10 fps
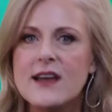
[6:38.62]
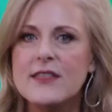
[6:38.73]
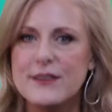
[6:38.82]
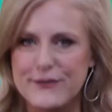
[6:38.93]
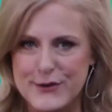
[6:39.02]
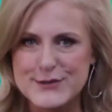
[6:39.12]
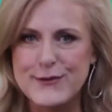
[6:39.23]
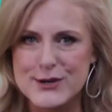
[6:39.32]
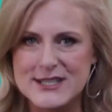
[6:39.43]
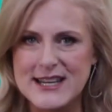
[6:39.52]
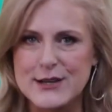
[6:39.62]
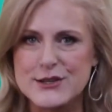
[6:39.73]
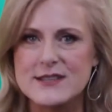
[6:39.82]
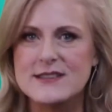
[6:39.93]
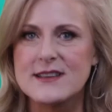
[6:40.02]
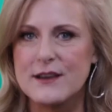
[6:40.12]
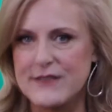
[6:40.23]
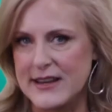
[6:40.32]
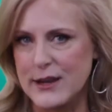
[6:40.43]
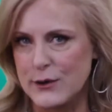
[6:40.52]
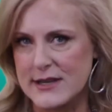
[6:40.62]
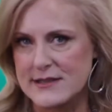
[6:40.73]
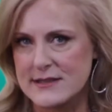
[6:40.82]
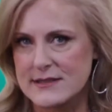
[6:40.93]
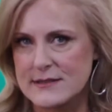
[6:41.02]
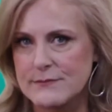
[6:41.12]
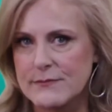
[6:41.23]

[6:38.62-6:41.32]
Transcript: the first 4 stages of any crisis.